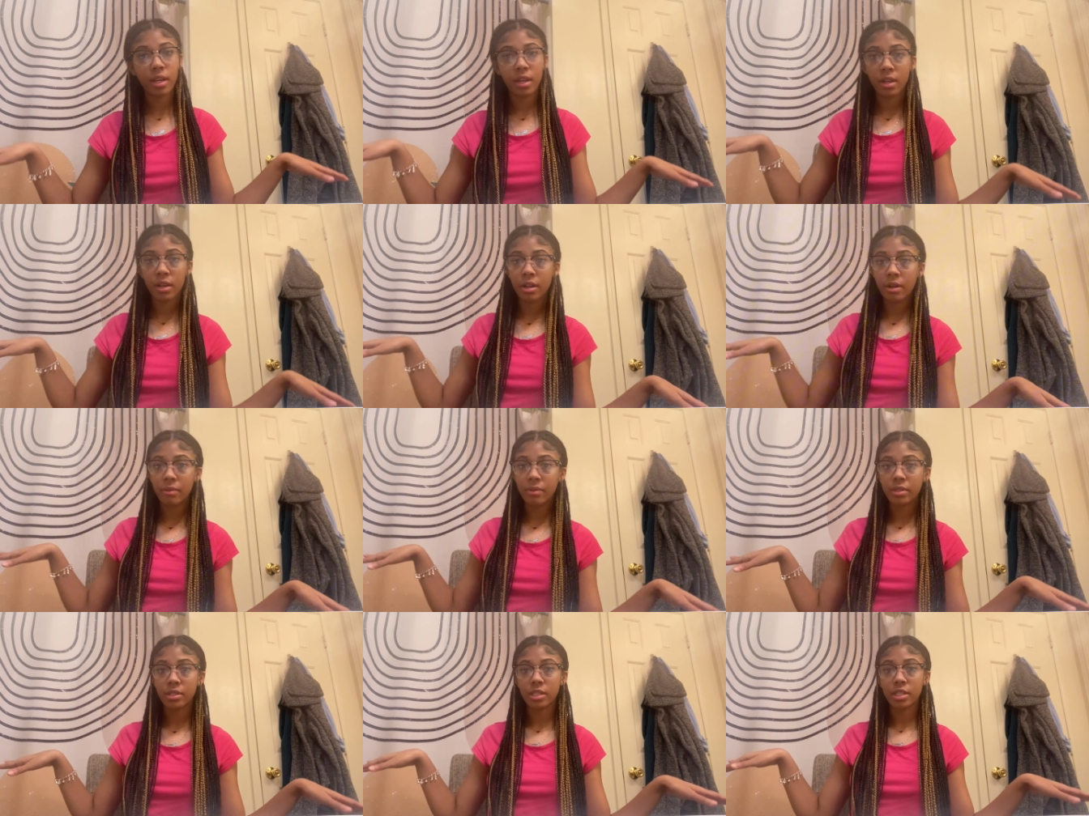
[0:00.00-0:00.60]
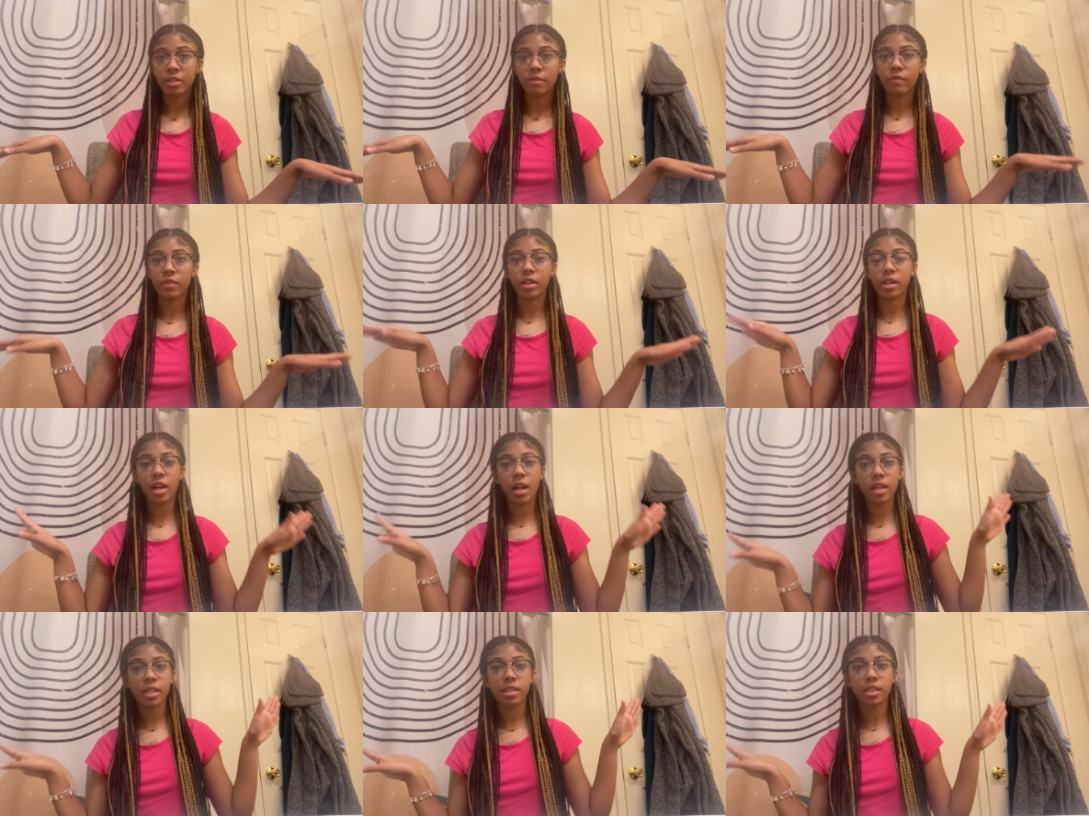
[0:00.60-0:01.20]
here was just for
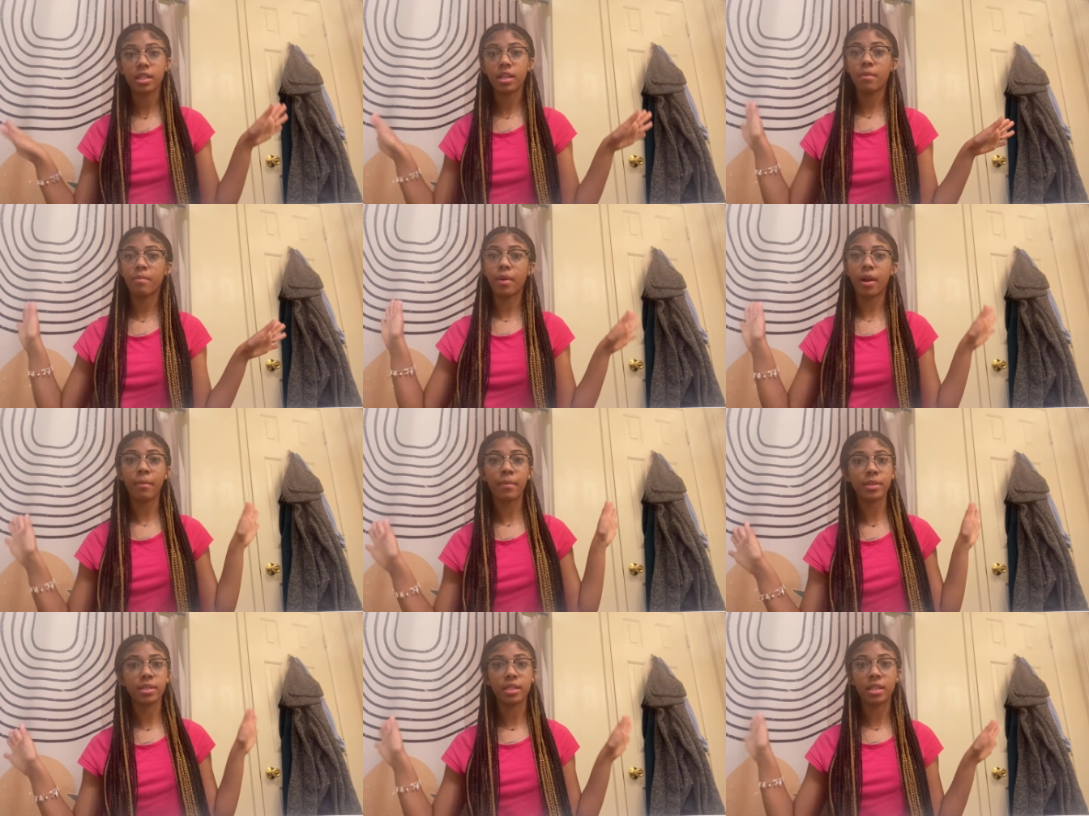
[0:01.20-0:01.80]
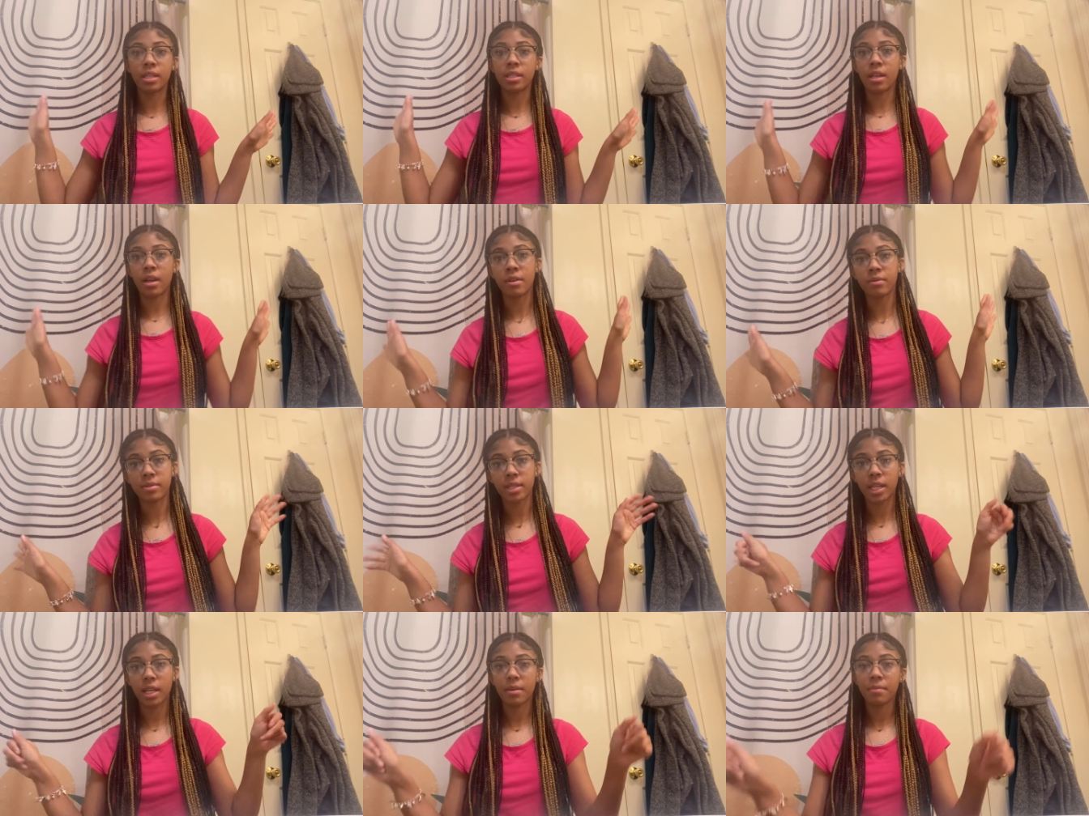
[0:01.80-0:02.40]
content purposes
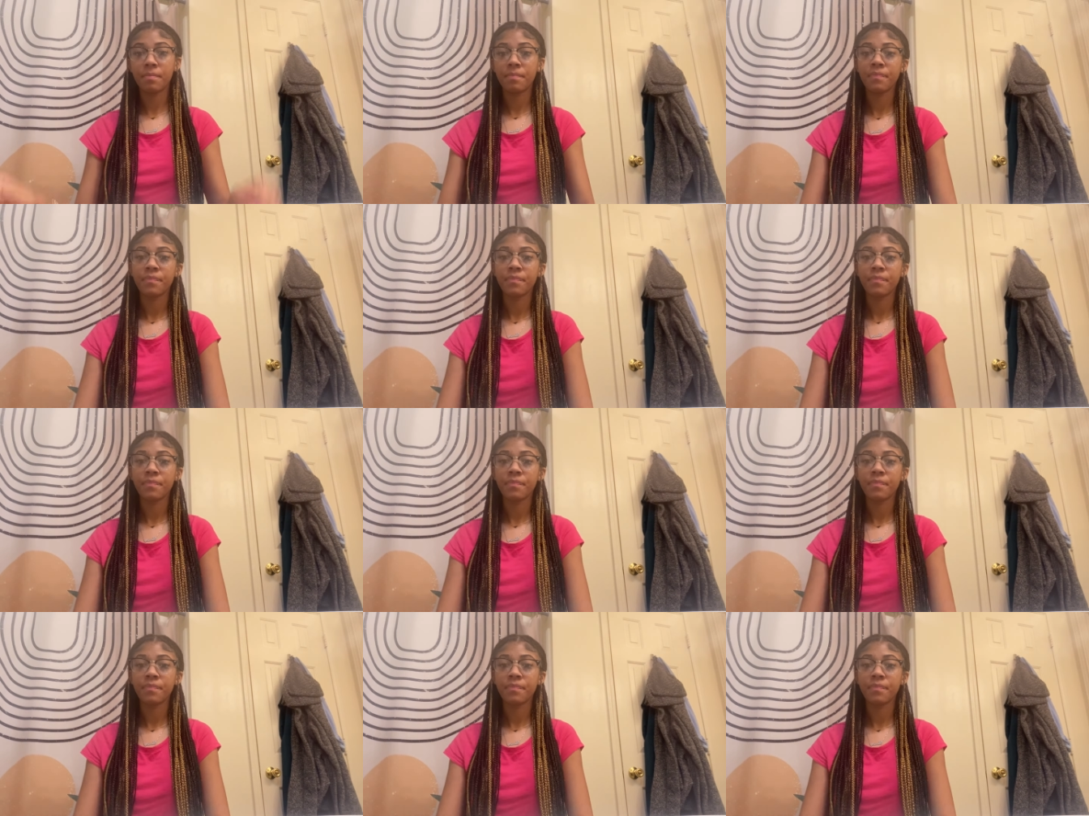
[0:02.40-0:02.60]
only